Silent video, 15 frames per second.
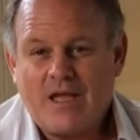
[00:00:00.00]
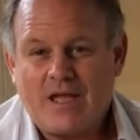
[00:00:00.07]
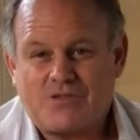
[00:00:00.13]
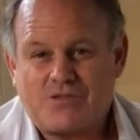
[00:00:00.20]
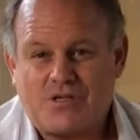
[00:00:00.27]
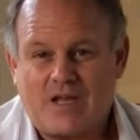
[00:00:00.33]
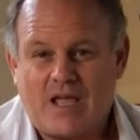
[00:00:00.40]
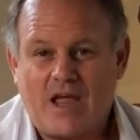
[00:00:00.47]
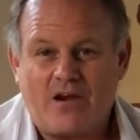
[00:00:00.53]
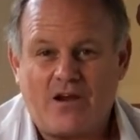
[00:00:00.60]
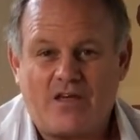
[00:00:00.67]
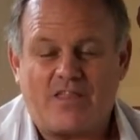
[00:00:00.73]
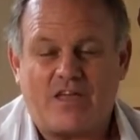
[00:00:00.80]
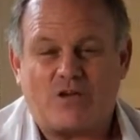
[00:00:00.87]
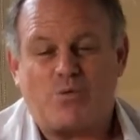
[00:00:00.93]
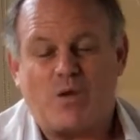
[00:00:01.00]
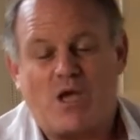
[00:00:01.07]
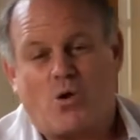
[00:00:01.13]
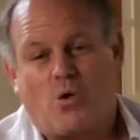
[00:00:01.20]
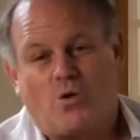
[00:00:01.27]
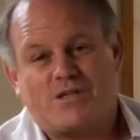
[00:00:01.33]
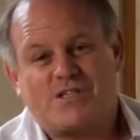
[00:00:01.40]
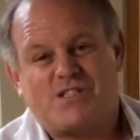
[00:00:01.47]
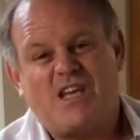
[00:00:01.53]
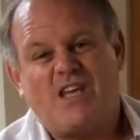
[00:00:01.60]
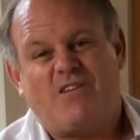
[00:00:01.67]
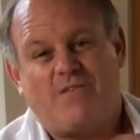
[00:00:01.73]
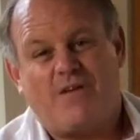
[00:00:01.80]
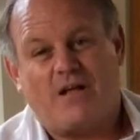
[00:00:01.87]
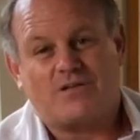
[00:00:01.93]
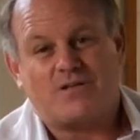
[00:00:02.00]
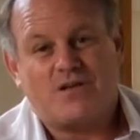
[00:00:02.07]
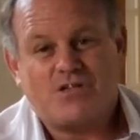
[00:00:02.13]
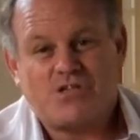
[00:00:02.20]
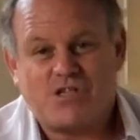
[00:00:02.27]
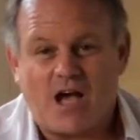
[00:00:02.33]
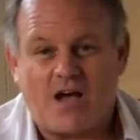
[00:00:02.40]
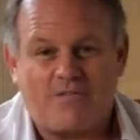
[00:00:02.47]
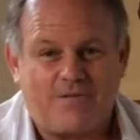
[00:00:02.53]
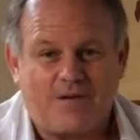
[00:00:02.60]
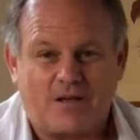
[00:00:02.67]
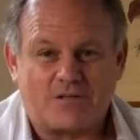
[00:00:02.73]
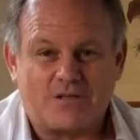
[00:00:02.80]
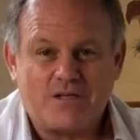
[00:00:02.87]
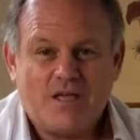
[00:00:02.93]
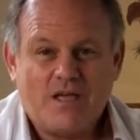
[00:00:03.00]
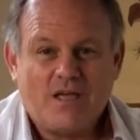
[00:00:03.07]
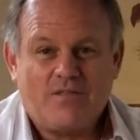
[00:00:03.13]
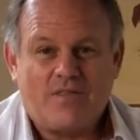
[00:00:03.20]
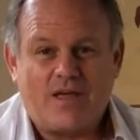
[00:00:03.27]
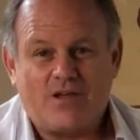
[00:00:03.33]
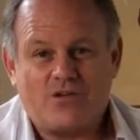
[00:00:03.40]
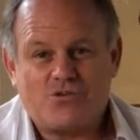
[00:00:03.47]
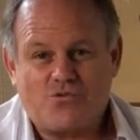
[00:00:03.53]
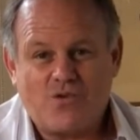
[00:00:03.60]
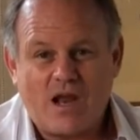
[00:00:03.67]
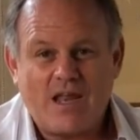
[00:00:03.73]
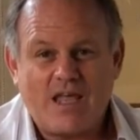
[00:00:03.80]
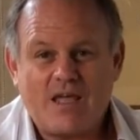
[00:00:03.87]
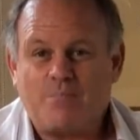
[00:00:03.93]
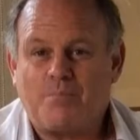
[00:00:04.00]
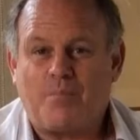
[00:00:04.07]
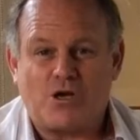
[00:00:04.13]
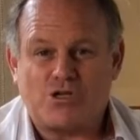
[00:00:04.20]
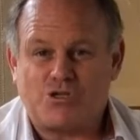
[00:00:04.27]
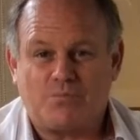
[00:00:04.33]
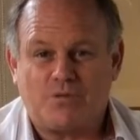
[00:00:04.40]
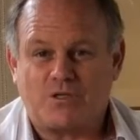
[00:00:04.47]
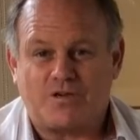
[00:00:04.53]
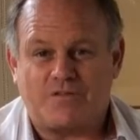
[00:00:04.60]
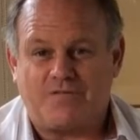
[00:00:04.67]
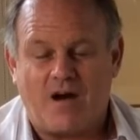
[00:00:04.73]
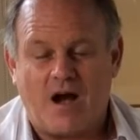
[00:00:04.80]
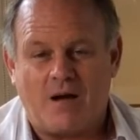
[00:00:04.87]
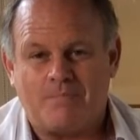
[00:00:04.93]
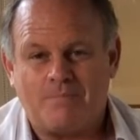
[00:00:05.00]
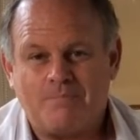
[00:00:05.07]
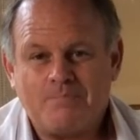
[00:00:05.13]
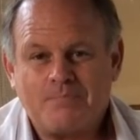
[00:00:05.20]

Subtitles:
It's an area that we call Sourveld, that is really impossible to farm.